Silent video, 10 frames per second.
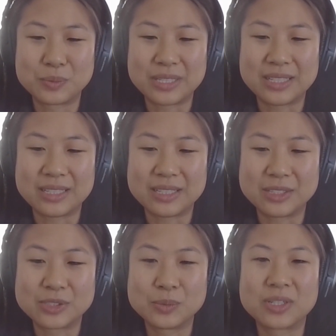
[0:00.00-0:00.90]
we
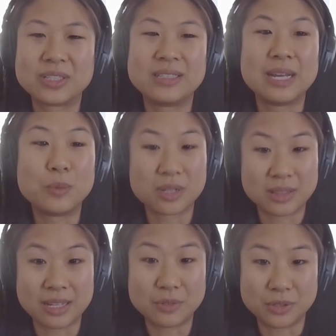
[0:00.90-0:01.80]
also work on a network
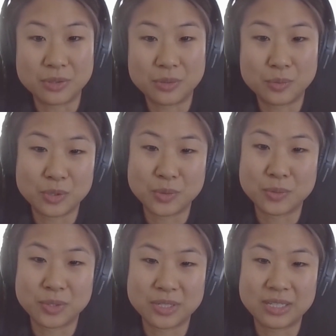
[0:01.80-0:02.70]
level where we're
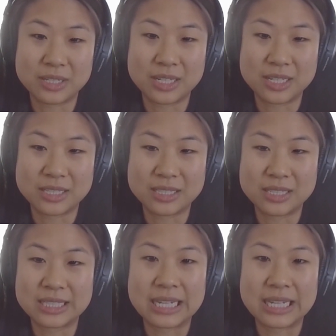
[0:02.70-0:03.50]
working on